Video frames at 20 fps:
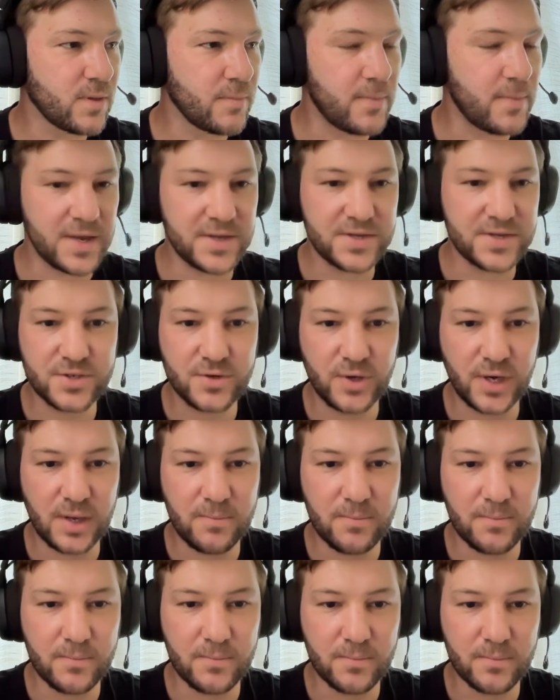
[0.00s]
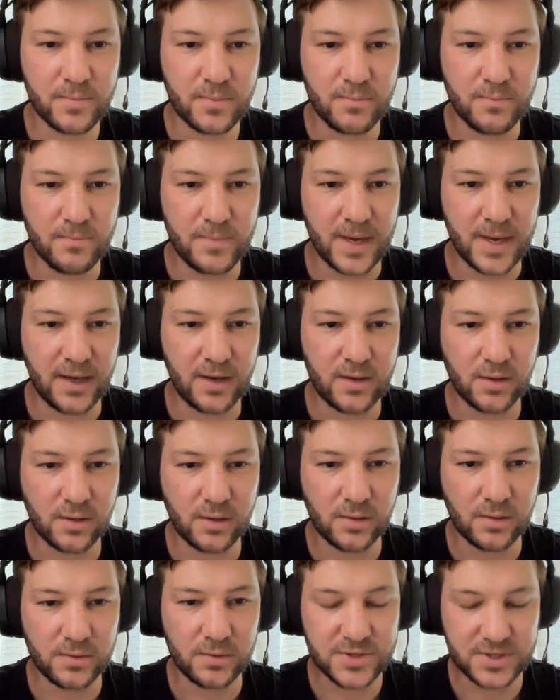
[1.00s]
mainstream
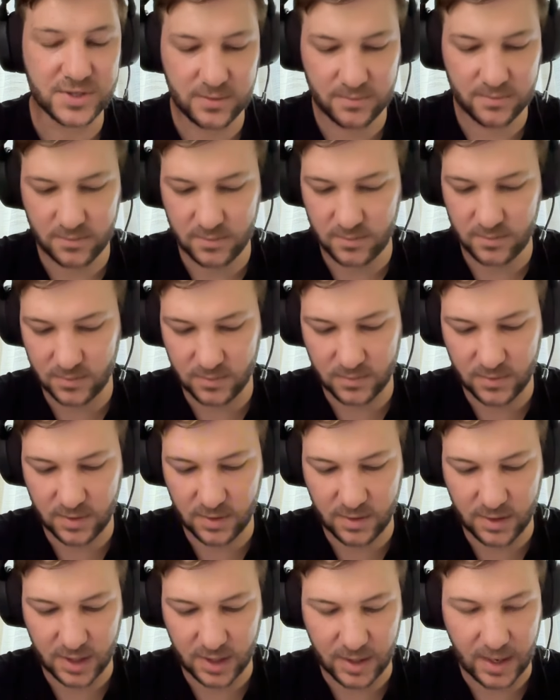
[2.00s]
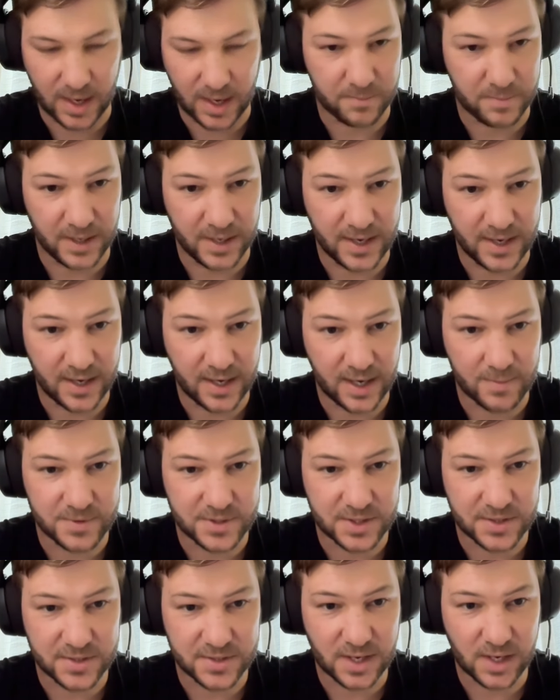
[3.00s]
medical and media
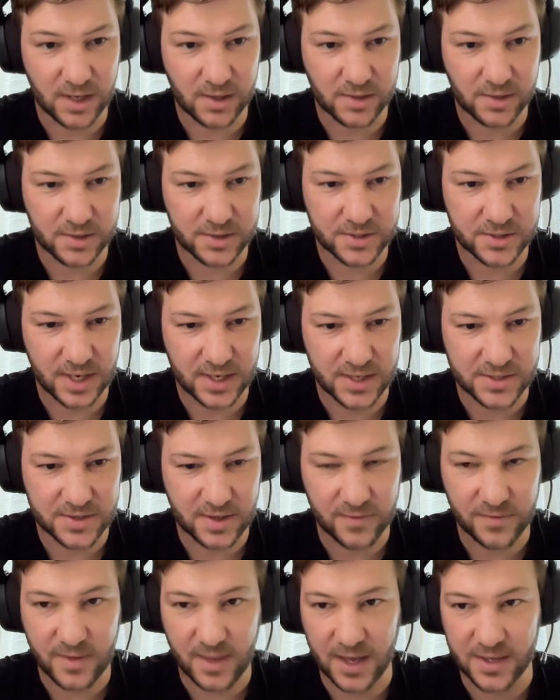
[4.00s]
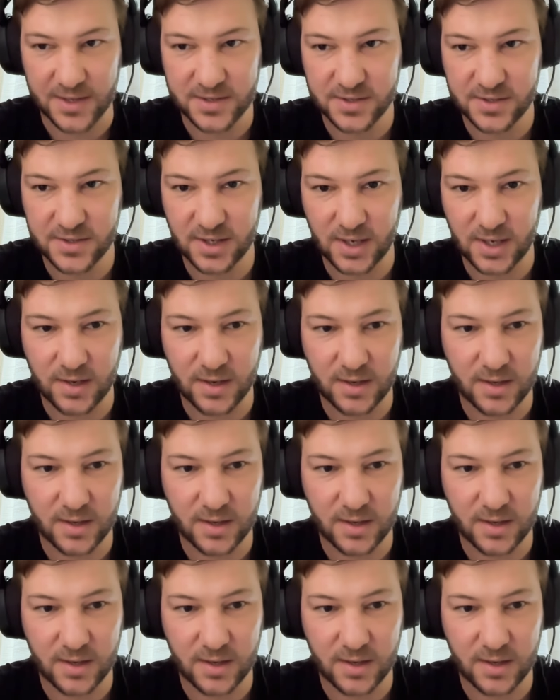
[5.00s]
comes and tells us that that's